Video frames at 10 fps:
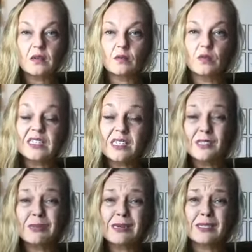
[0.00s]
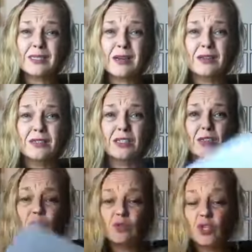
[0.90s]
reasons we get stuck
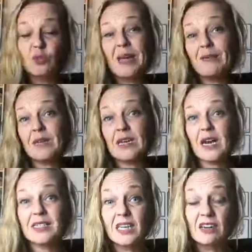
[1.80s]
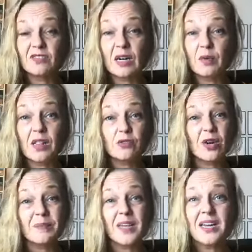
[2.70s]
do you maybe identify with?
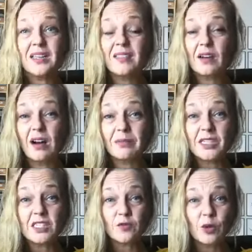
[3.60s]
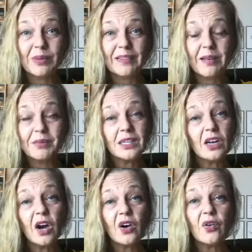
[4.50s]
Drop that in the comments for me. Let me
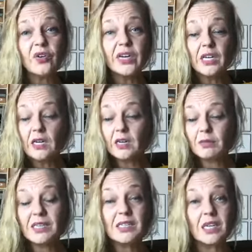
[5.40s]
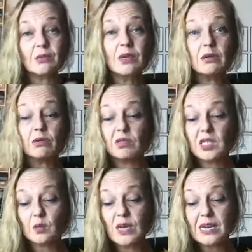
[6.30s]
know. Because as we go through
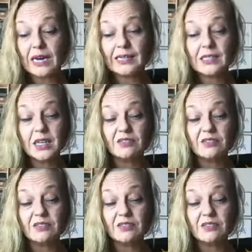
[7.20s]
this week, I can